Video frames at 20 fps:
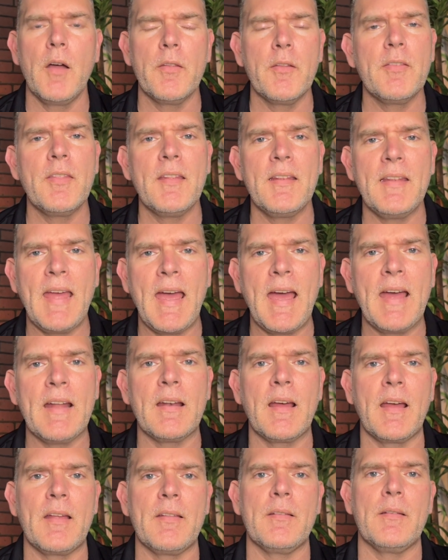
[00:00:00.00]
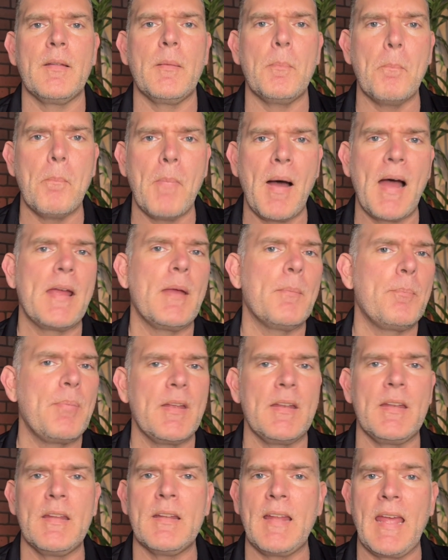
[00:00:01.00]
Other than that, in my
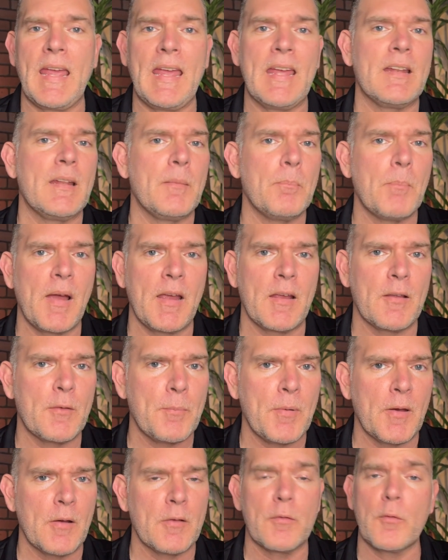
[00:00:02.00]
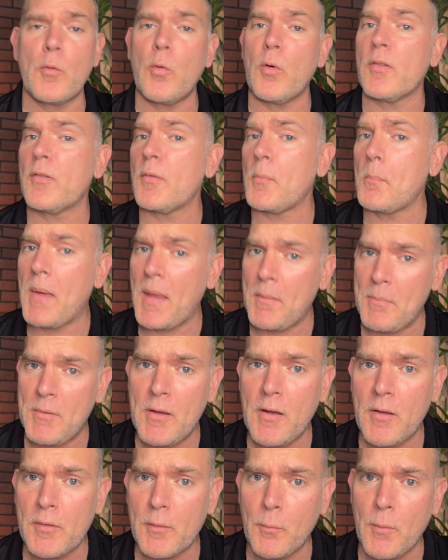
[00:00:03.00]
opinion and in my experience, of course, there may
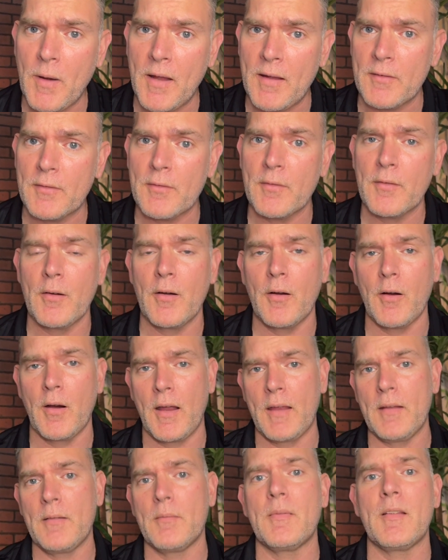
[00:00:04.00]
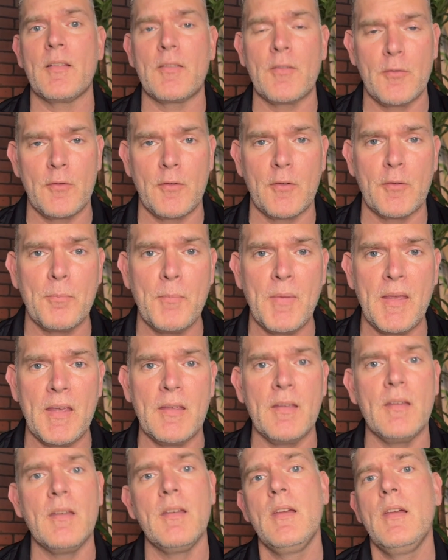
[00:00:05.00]
be other ways, all right? This is just
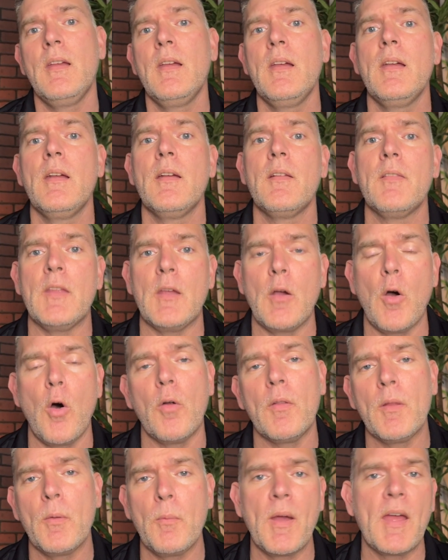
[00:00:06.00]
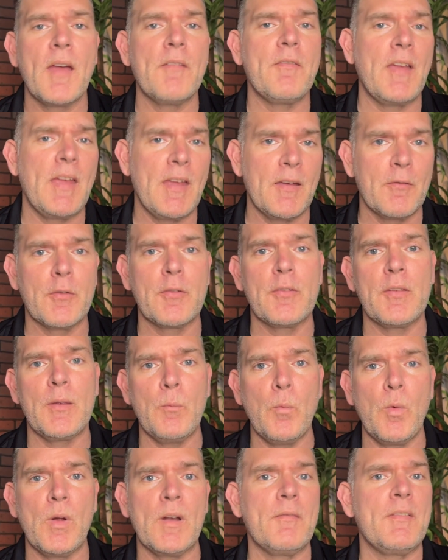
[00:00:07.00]
me. The only way I've ever
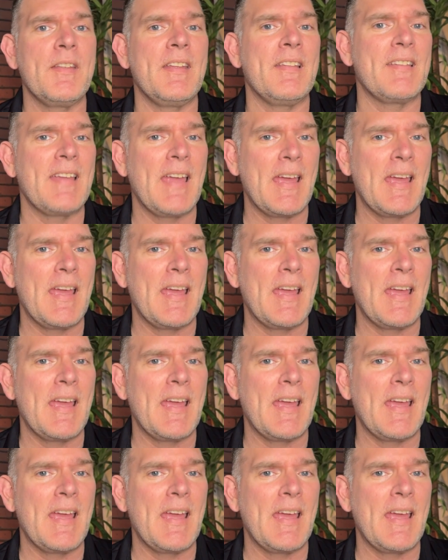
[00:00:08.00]
seen one of these